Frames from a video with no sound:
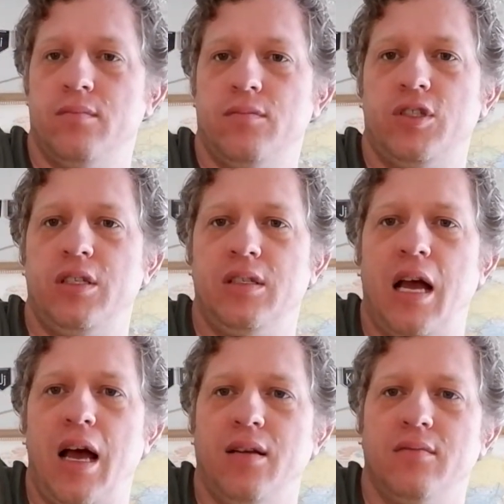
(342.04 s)
she's
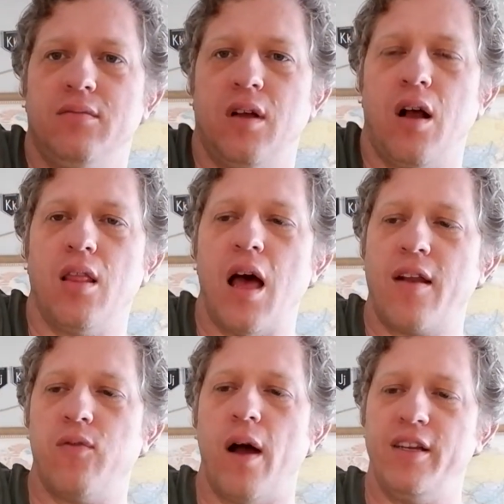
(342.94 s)
got a lot
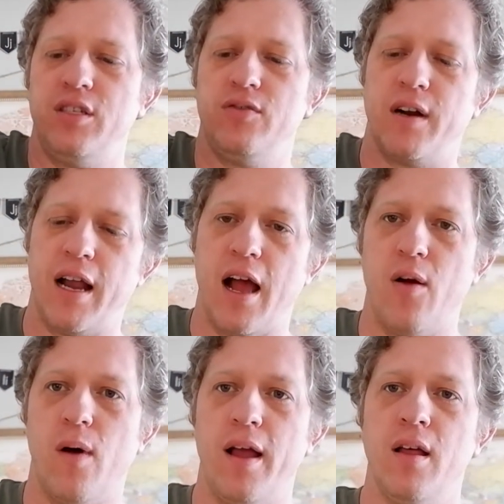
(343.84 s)
of white. She's very high
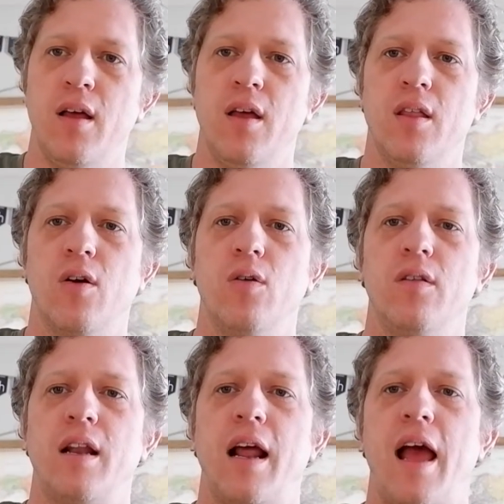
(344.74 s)
white. The owner
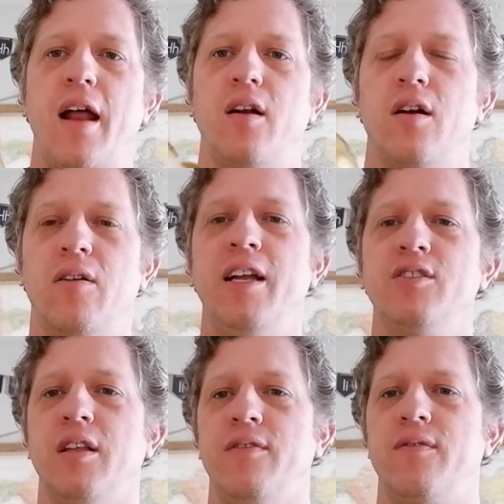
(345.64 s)
that I had her
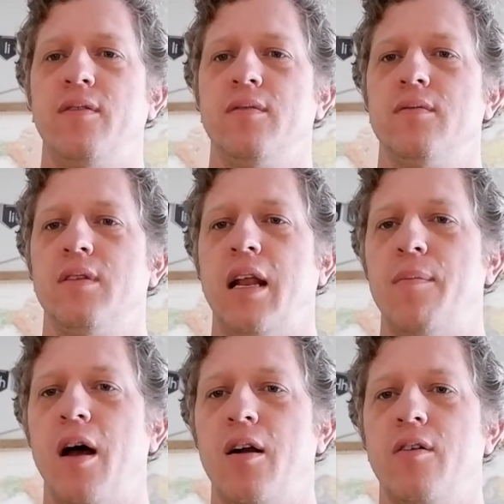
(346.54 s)
originally, that I
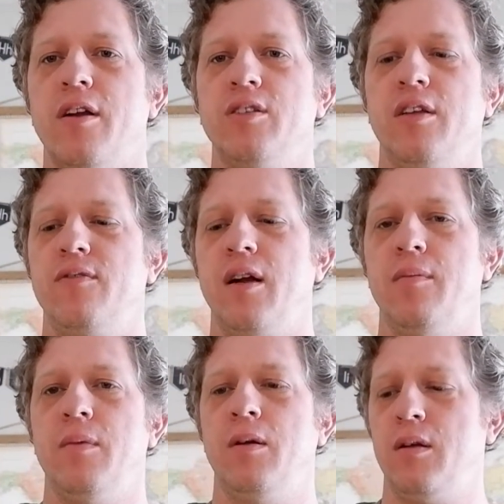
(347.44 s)
bought her originally from,